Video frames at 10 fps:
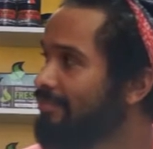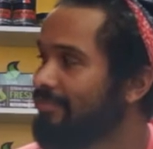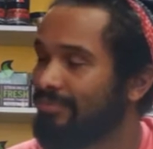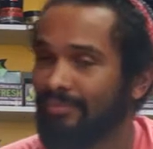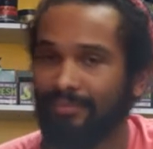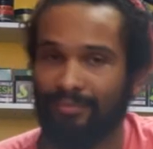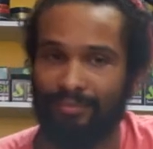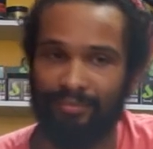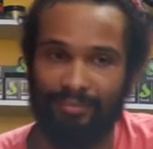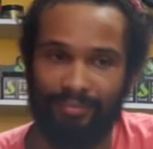
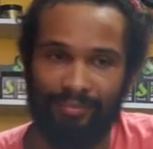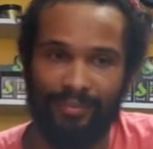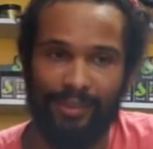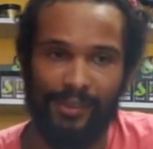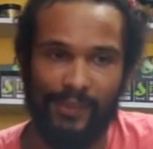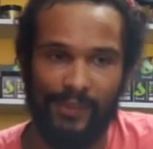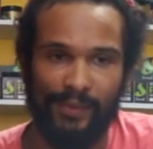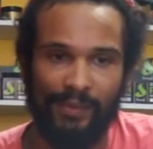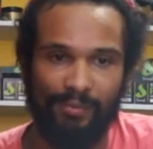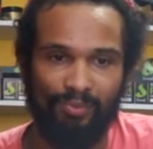
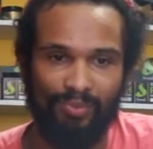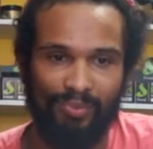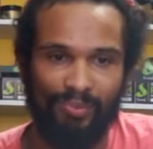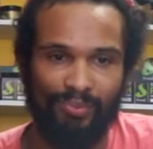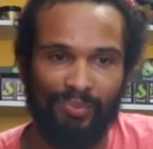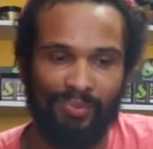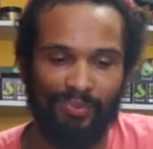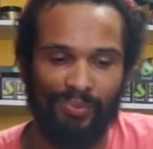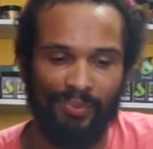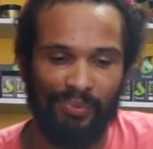This person isn't speaking.